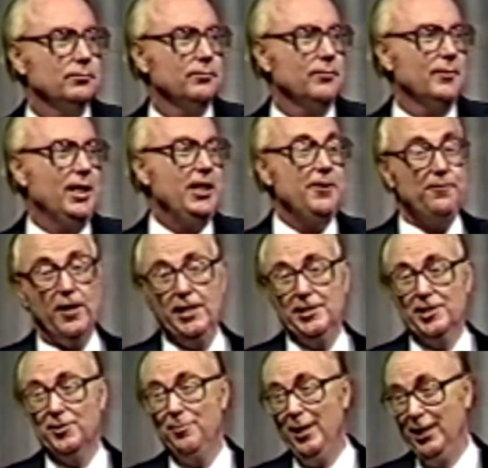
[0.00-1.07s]
And he finds
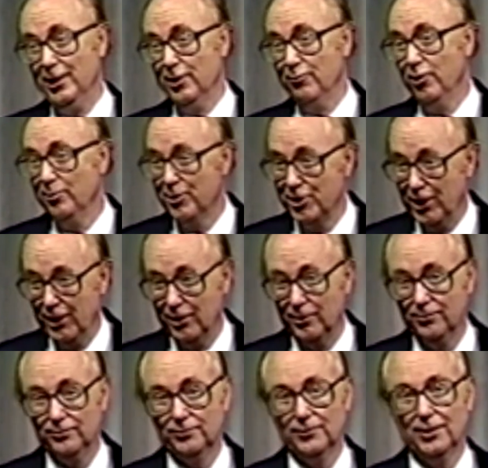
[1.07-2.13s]
his man in the Roman jailer.
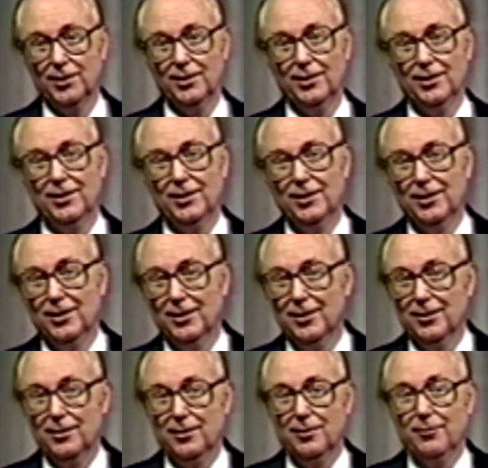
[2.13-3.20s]

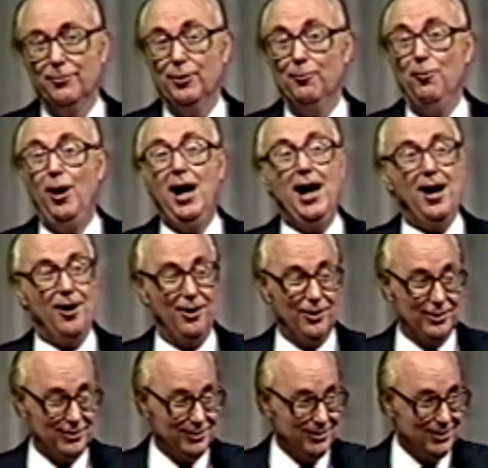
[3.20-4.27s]
But wow,
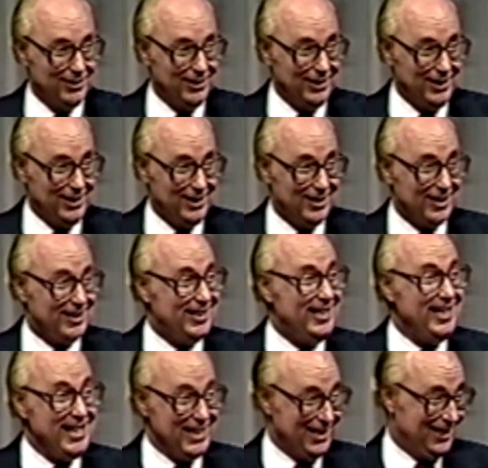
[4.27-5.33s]
the
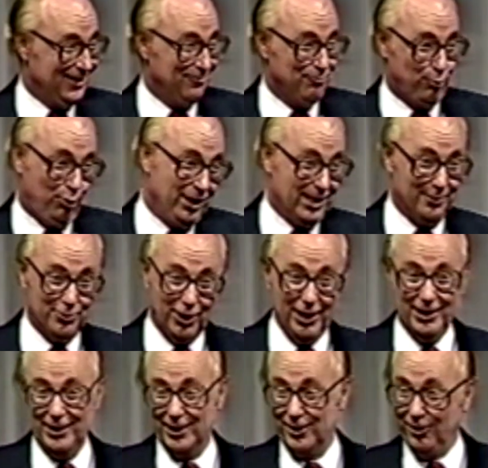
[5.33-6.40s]
key point I'm trying
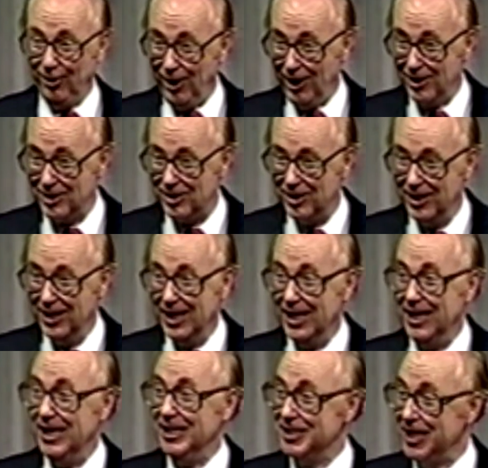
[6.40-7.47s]
to get across
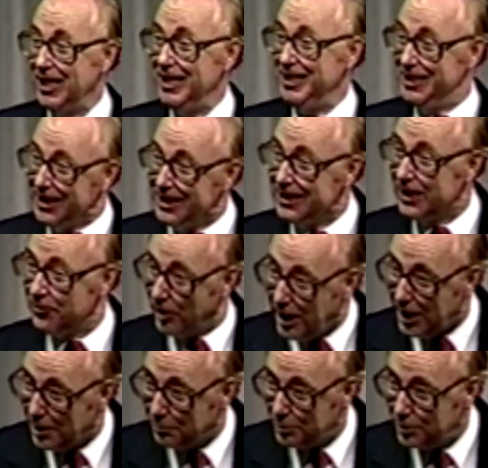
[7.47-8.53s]
is that he didn't give
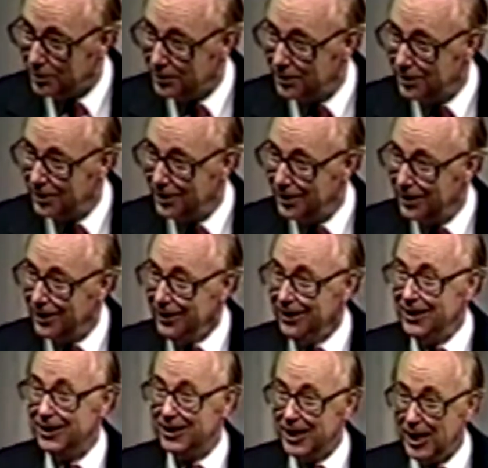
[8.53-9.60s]
up.
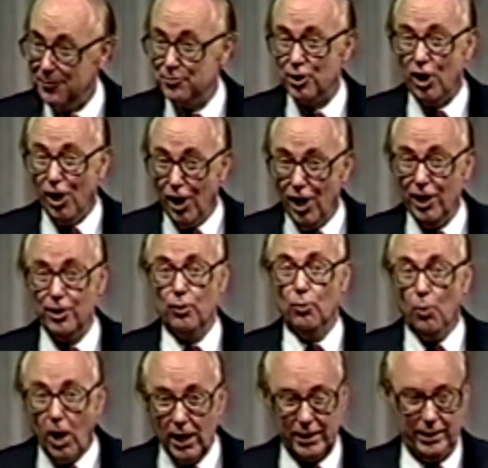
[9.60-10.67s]
He kept on
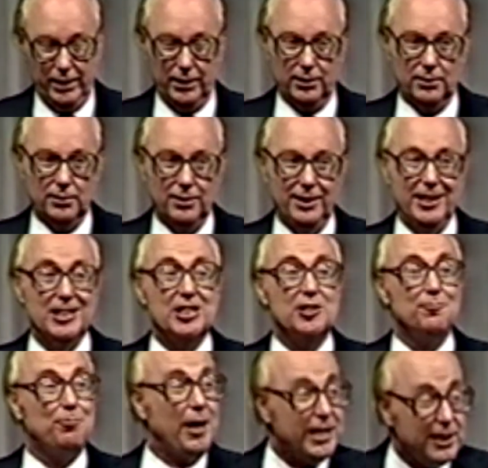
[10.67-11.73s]
walking in spite